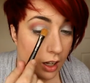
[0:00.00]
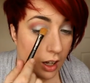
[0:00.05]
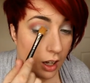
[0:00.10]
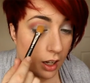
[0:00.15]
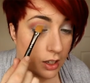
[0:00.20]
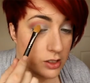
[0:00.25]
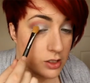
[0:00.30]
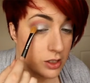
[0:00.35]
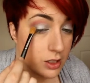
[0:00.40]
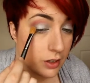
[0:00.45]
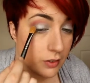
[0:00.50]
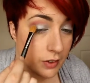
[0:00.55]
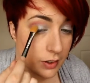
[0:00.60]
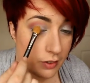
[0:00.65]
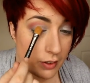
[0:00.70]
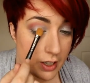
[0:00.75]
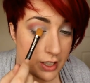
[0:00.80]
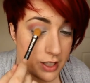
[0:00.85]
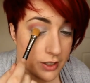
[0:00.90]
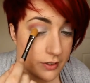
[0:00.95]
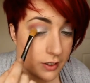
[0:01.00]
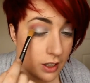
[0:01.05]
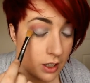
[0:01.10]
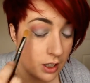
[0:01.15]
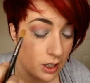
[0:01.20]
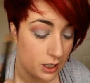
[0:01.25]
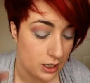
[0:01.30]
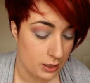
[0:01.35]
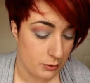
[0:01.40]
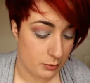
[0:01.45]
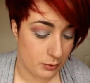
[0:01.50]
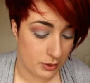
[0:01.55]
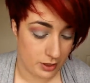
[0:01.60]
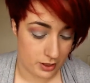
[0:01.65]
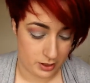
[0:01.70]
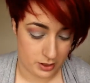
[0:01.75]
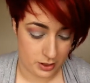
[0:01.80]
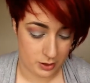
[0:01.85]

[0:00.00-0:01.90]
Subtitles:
and just cover the rest of your eyelid with it.